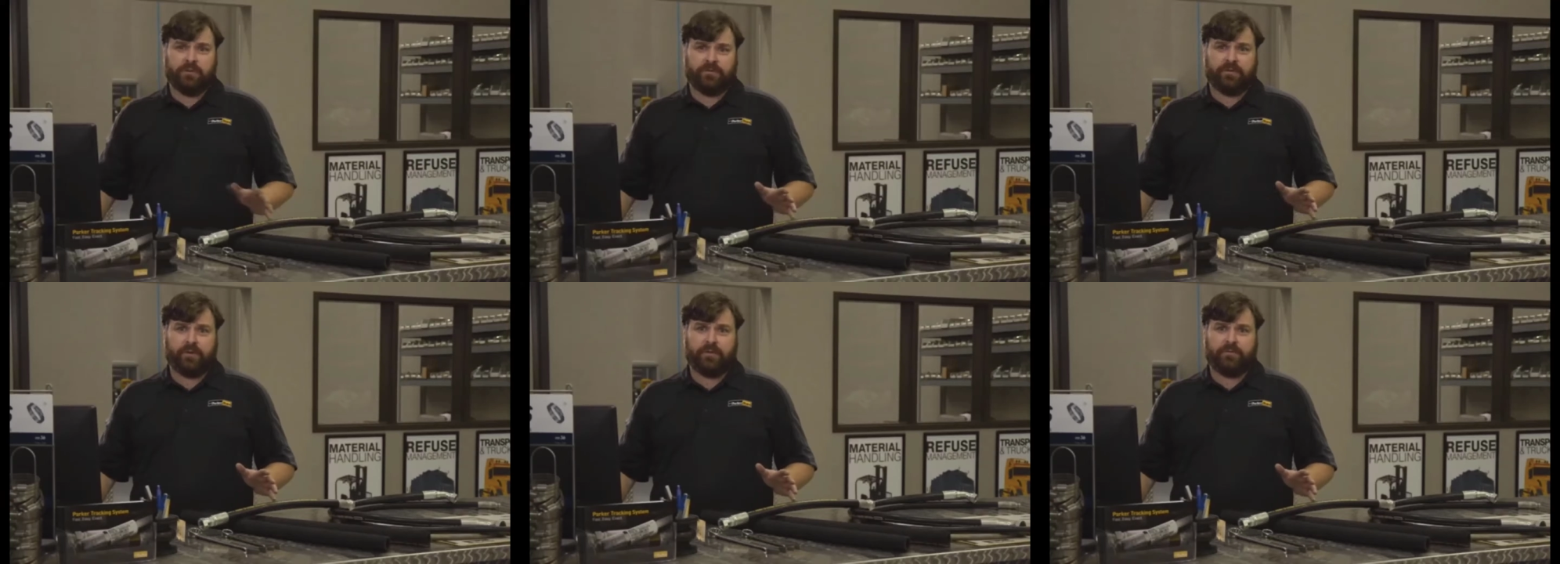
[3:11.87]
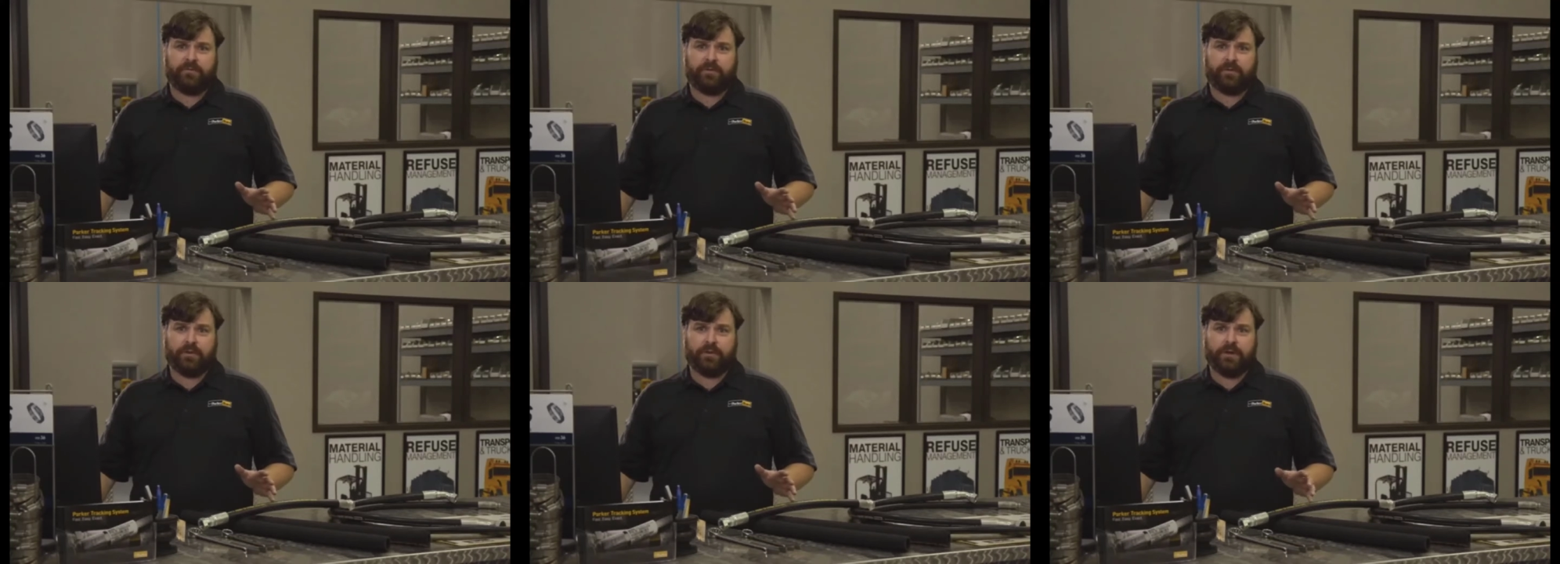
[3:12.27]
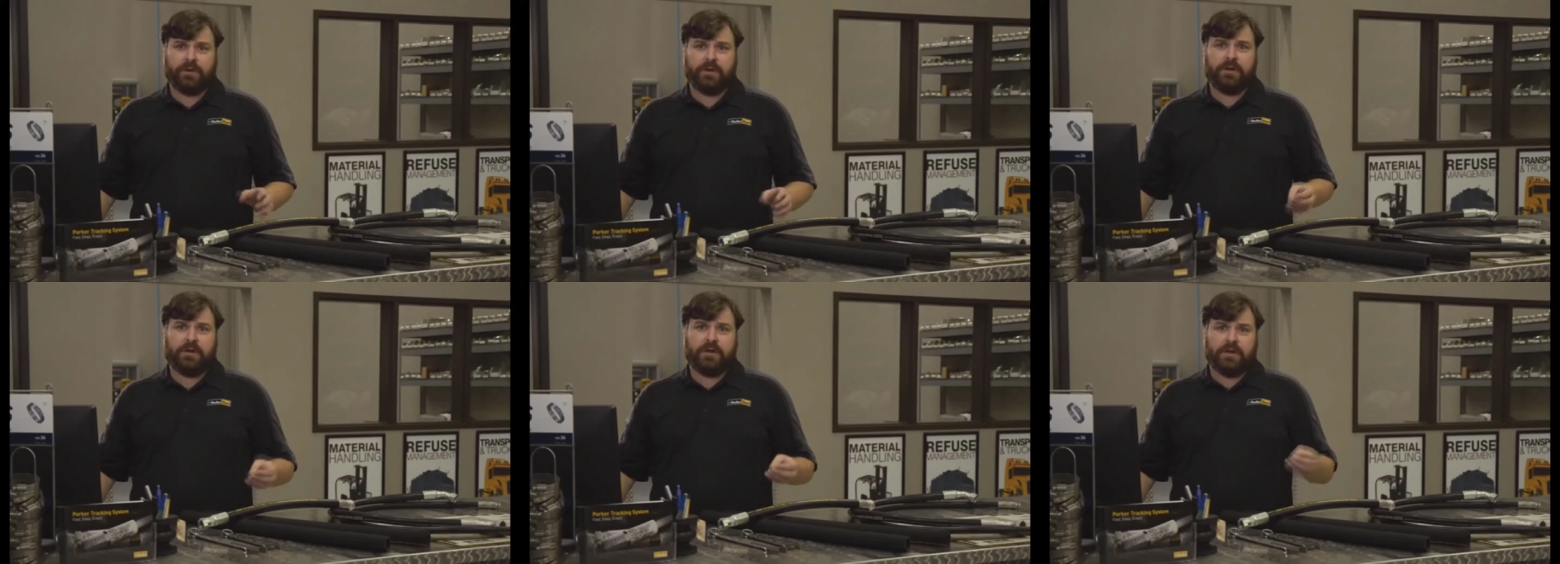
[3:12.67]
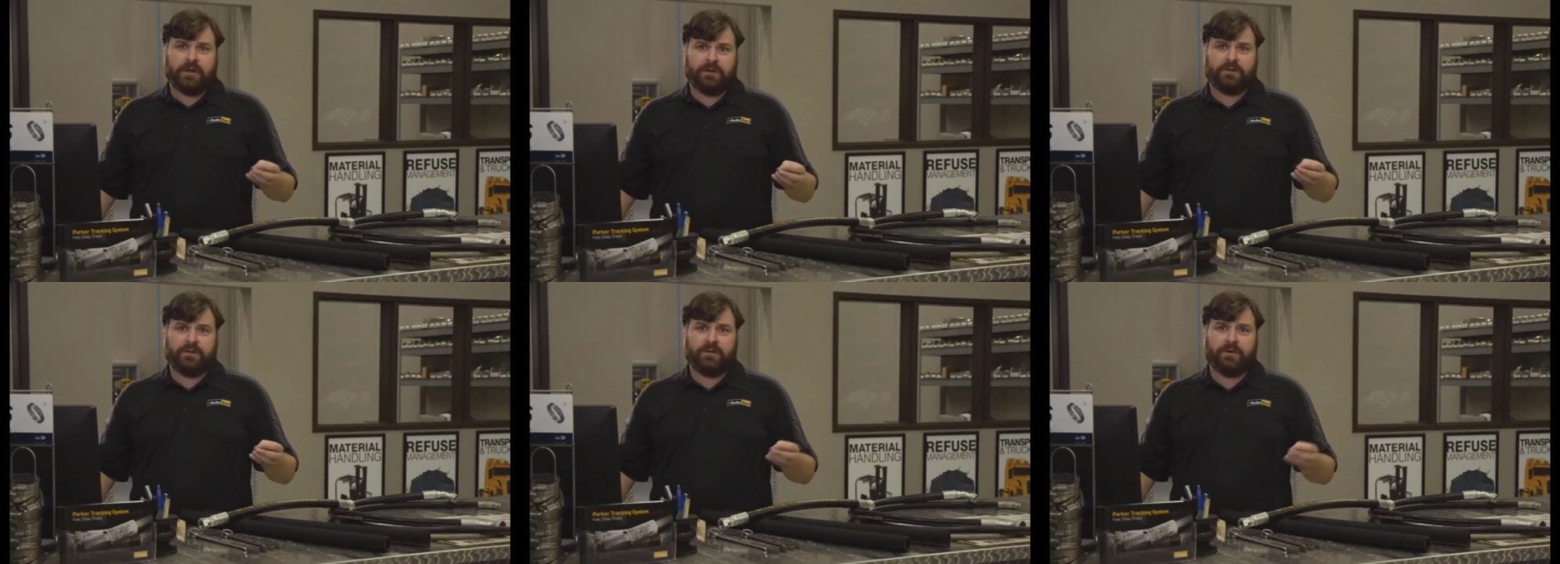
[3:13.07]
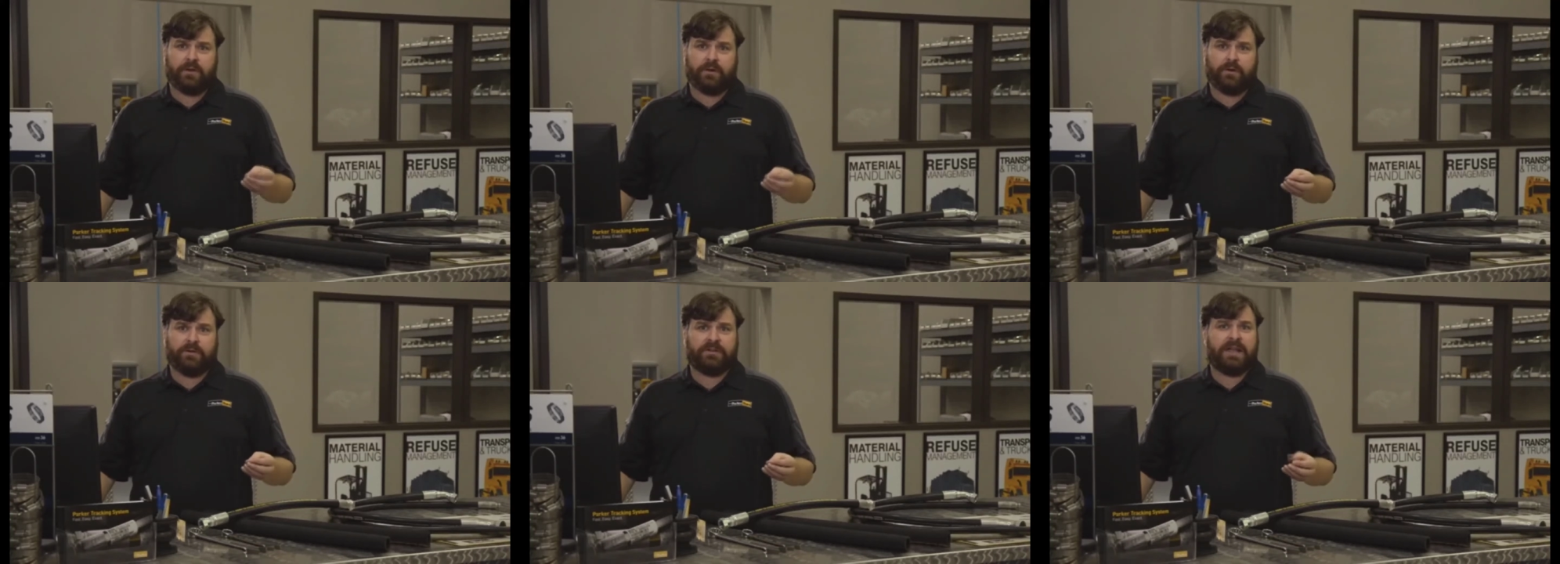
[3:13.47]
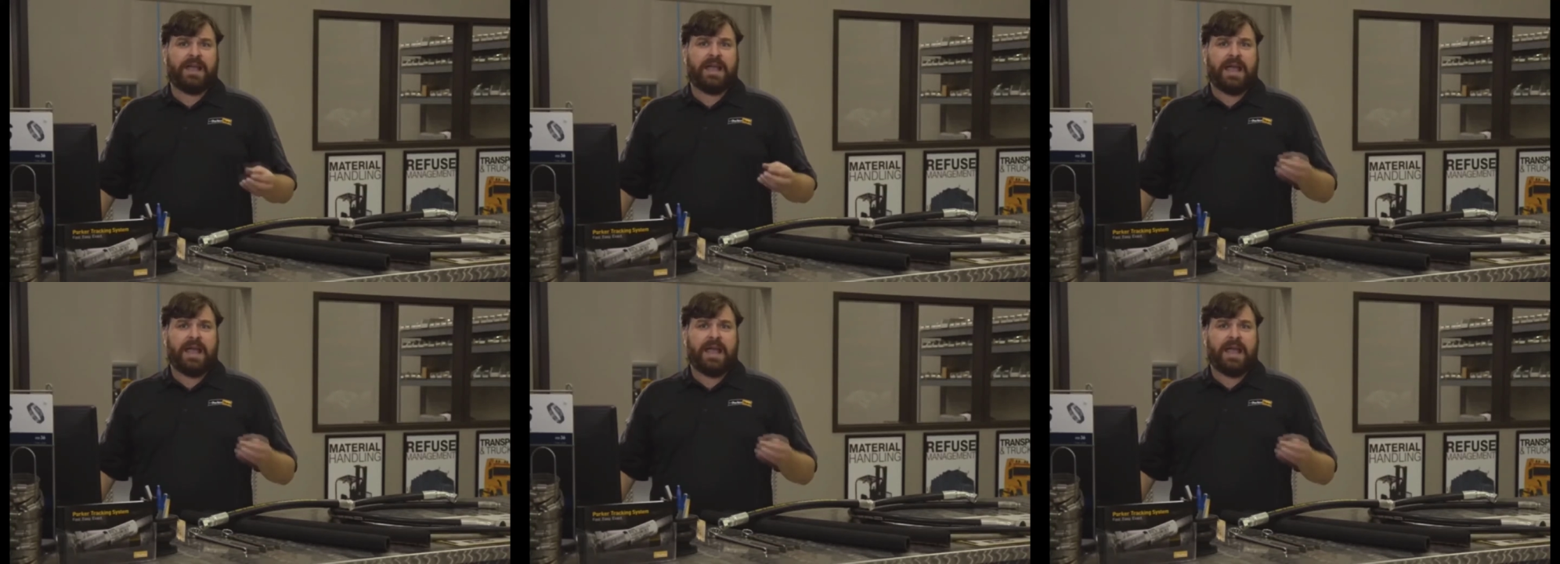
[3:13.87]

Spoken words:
flow of fluid into the hose